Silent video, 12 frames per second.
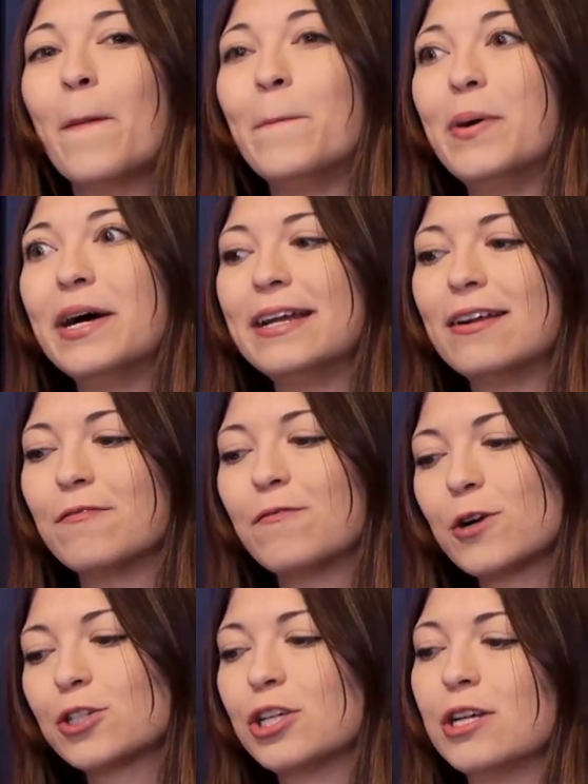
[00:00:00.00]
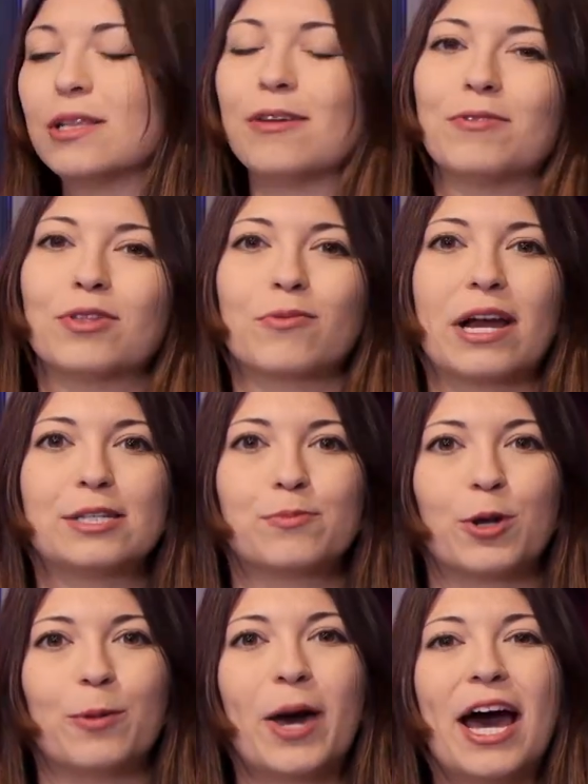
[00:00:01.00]
But unfortunately, with the
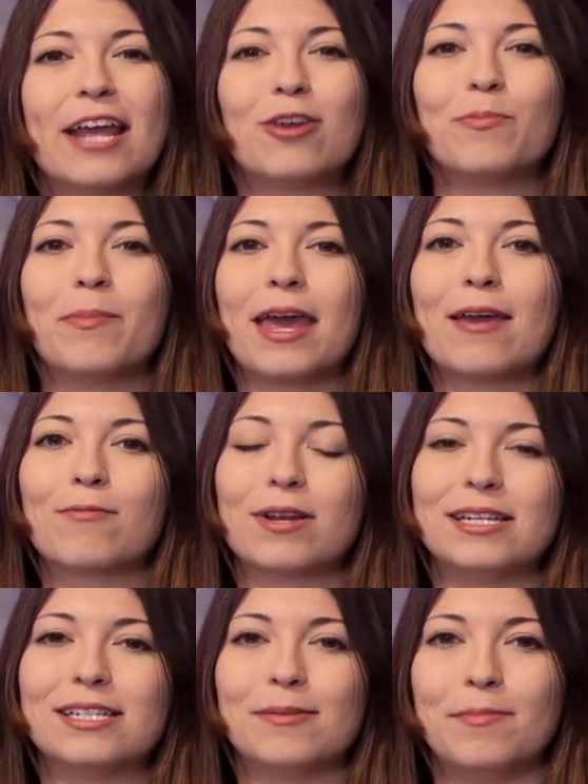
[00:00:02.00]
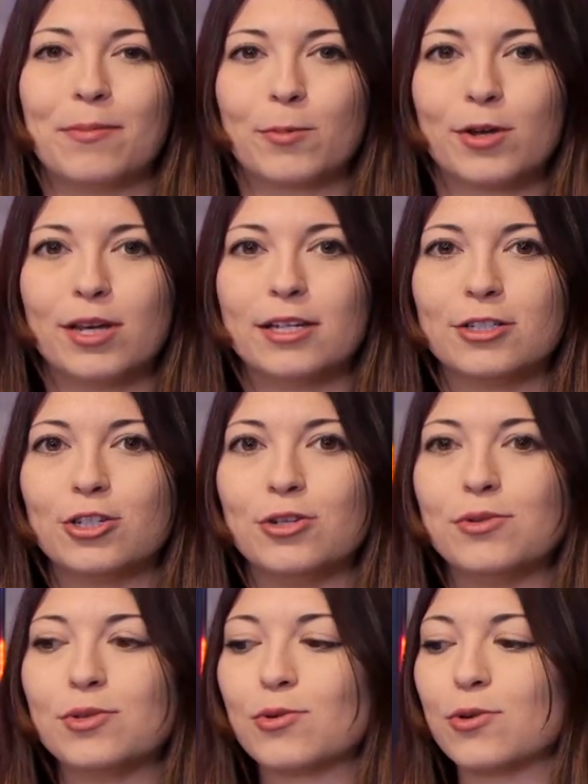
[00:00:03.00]
Raspberry Pi, you may run into memory
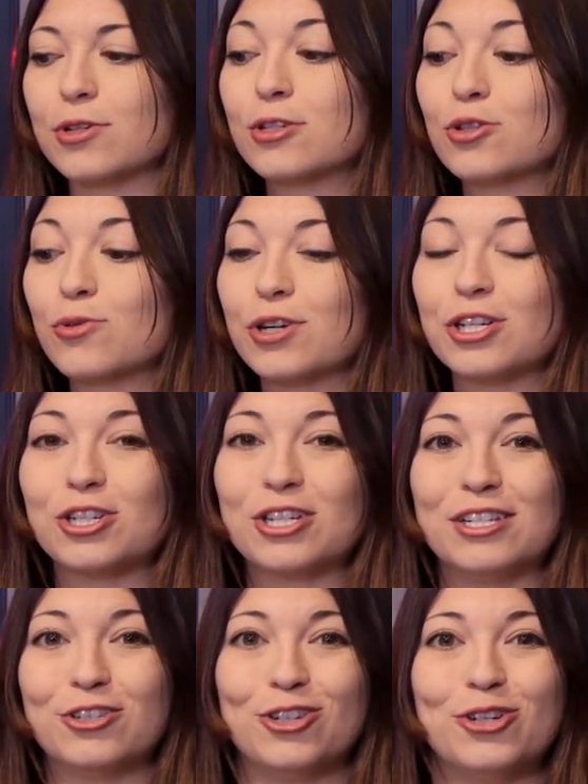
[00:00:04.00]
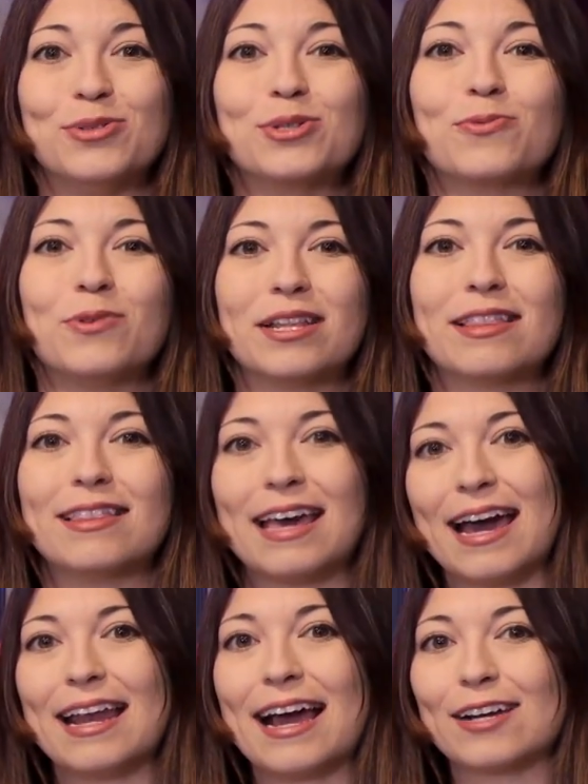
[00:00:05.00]
issues or storage issues with
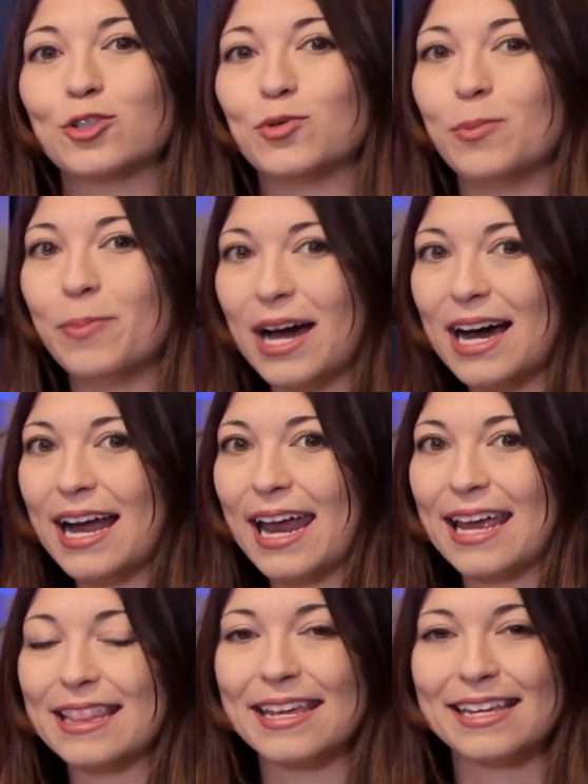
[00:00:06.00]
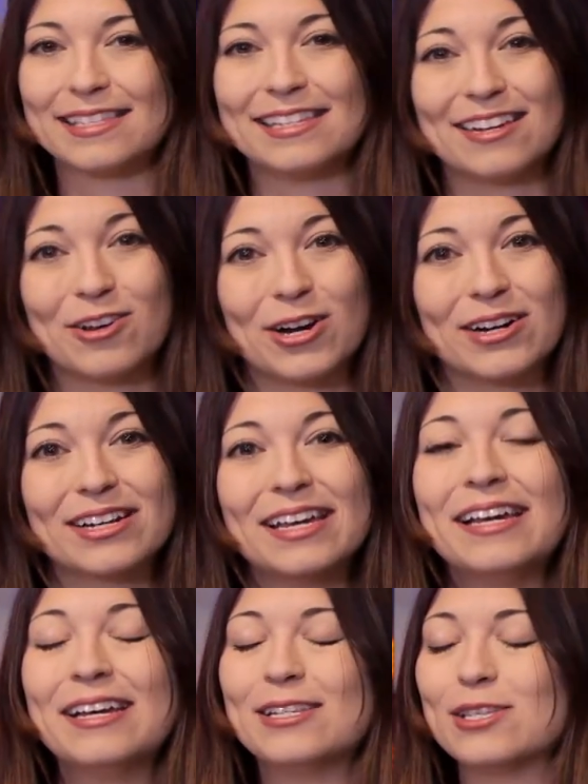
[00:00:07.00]
that actual Pi and the SD card.
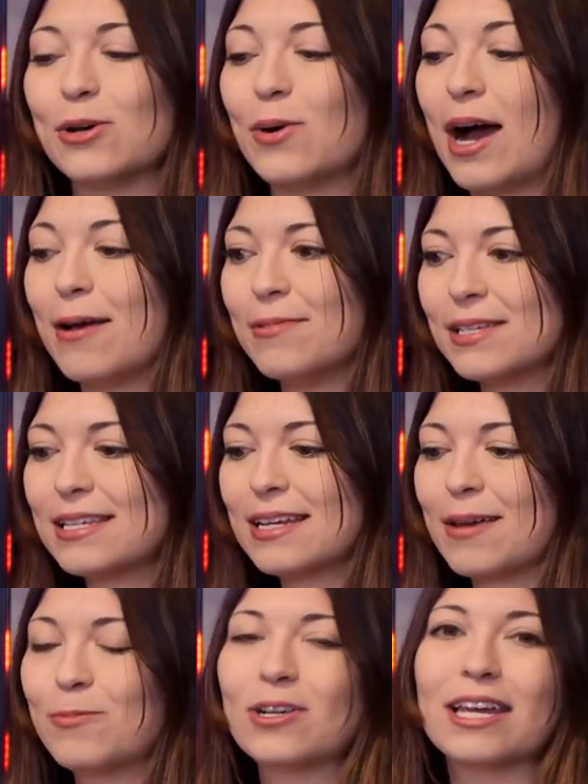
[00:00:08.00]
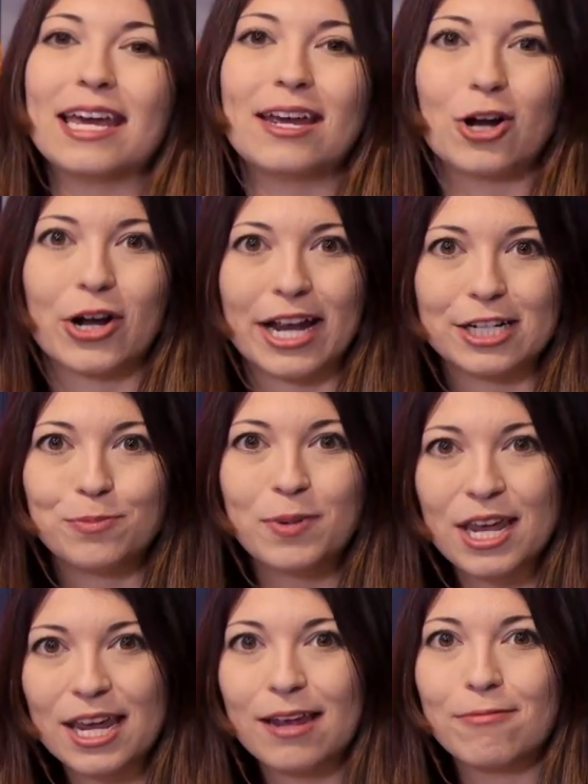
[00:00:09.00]
So I wasn't able to get our
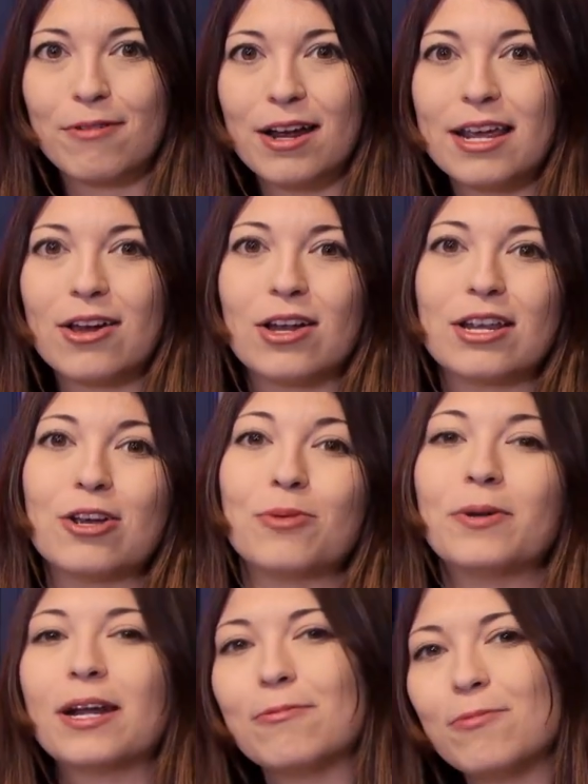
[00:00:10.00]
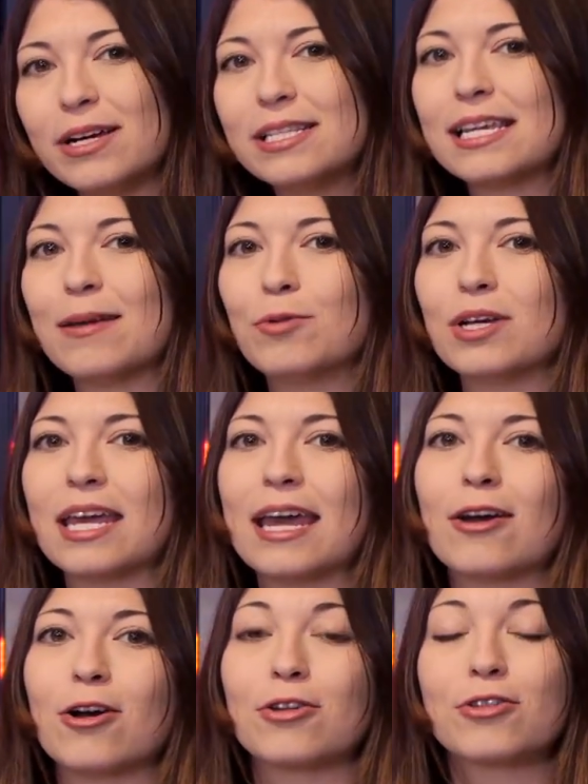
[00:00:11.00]
HP running on here, but I was able to
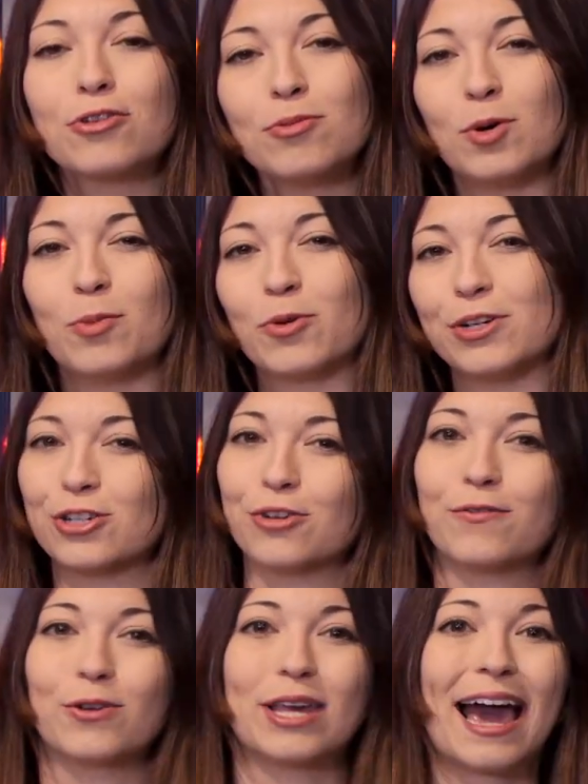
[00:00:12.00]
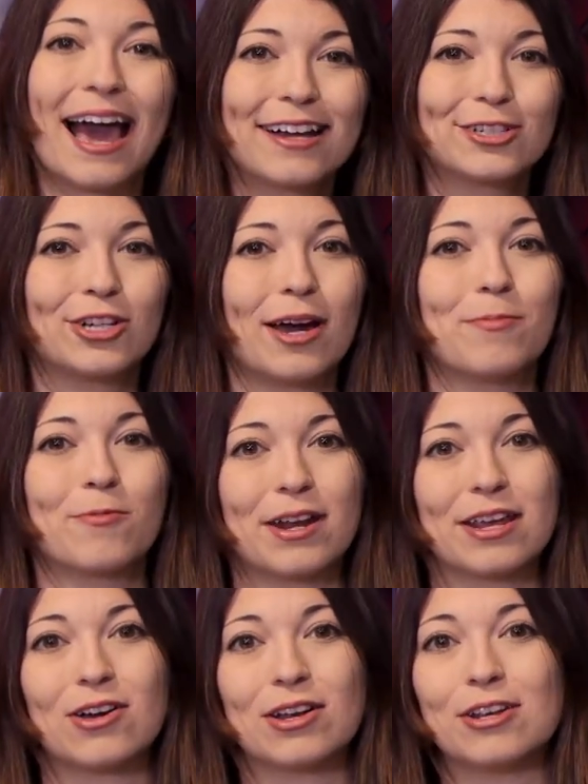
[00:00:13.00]
get our thermal printer for the Hak Shop
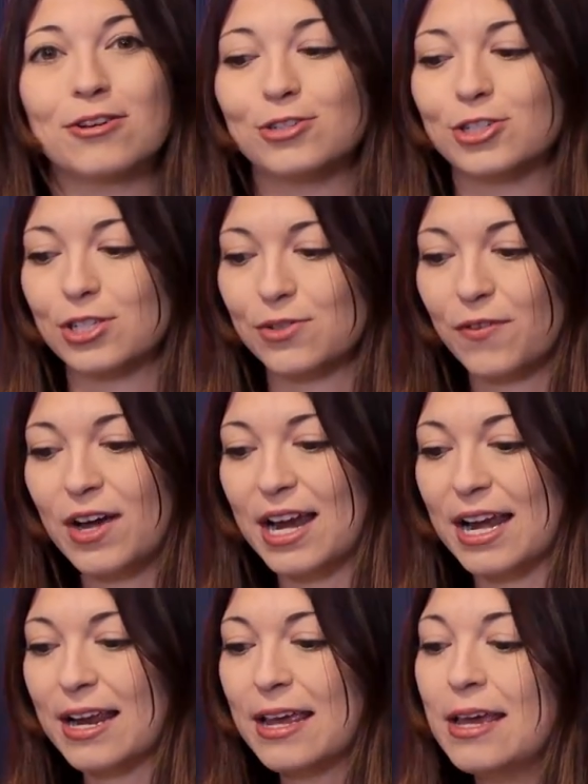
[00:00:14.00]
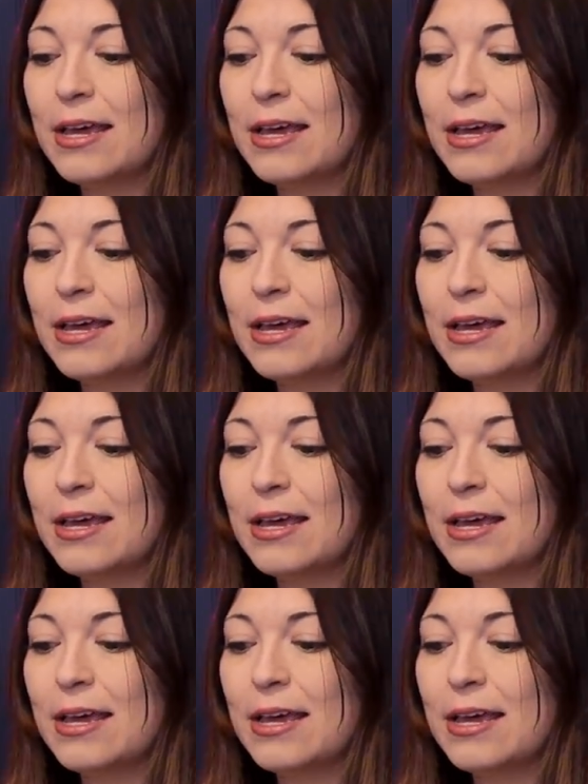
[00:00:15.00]
running on here just fine.